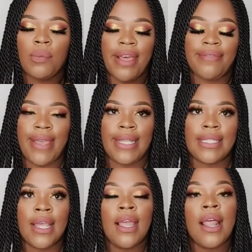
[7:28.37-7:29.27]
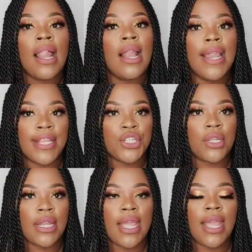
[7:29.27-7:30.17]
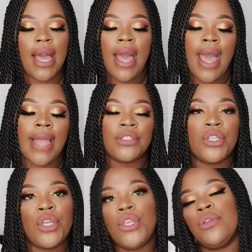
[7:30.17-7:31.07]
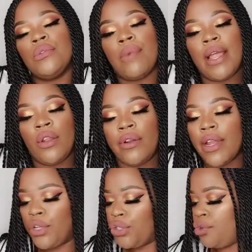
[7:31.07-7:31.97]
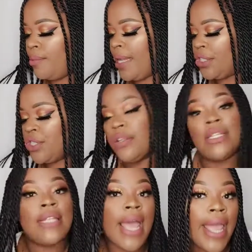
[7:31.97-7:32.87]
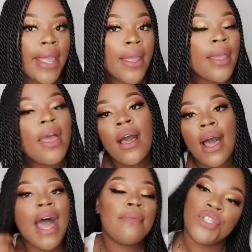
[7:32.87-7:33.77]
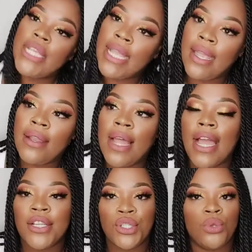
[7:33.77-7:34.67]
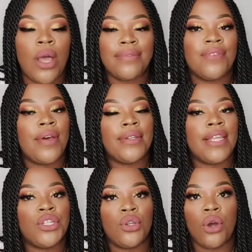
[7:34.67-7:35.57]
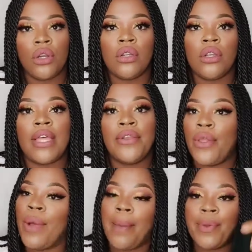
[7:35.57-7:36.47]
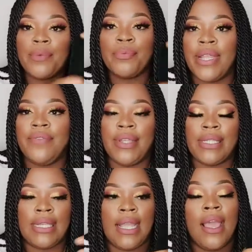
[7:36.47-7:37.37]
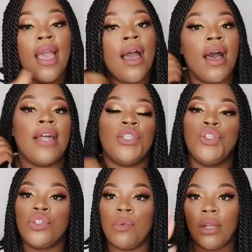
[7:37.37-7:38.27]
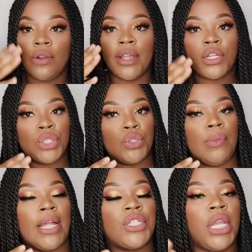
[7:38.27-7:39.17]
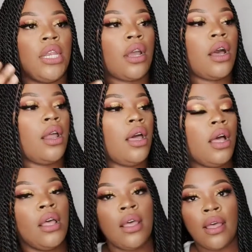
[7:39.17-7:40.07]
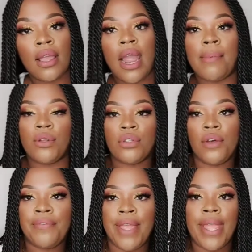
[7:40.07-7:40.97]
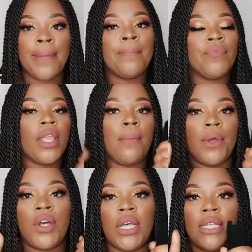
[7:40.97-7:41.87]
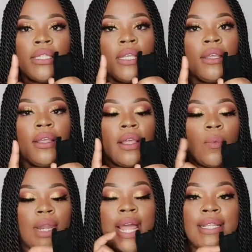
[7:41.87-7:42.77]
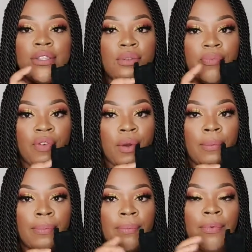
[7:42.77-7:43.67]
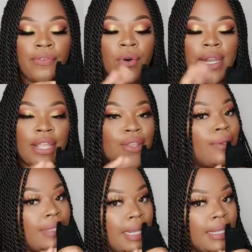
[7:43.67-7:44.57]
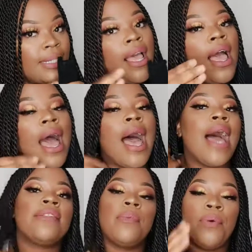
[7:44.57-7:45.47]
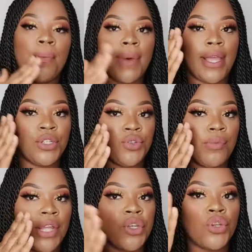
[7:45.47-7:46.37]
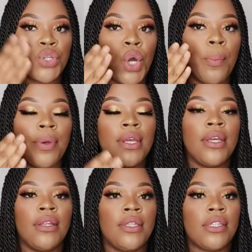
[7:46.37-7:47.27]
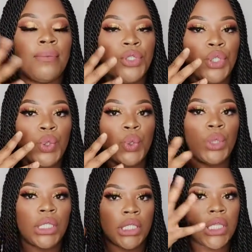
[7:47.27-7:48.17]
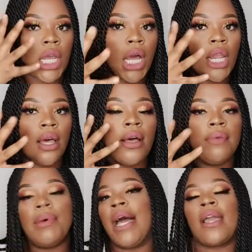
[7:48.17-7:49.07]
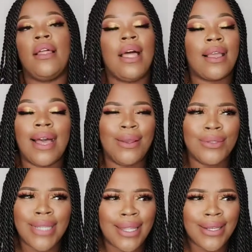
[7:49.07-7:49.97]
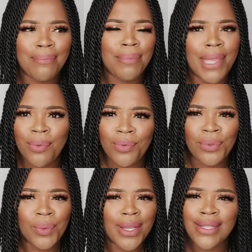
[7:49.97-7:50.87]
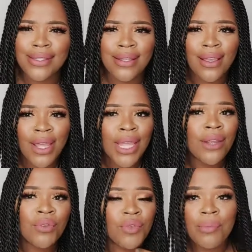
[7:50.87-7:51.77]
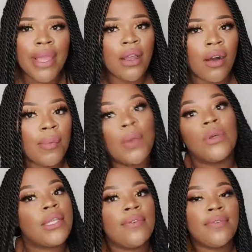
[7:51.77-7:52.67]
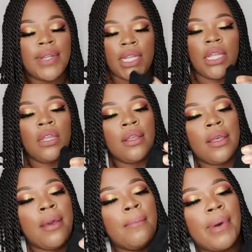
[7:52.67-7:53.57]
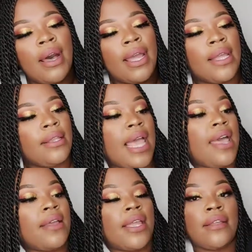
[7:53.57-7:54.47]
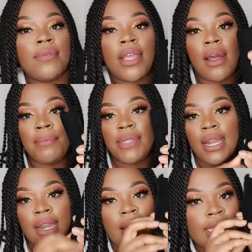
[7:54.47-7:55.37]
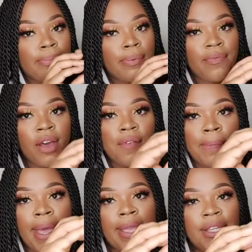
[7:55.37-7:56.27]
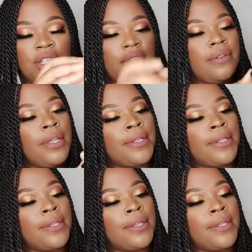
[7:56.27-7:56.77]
my face. Literally, I had to use my L'Oreal True Match. So today, I'm cheating. I do not have the foundation on because I know what happened previously. I just used my L'Oreal True Match in the color Caramel Toffee, because when I did film before and I used this, I had to put my True Match on top to subdue the color back. Like, I looked like them people from the West with makeup. It wasn't even funny. But yeah, it comes in a nice velvet packaging.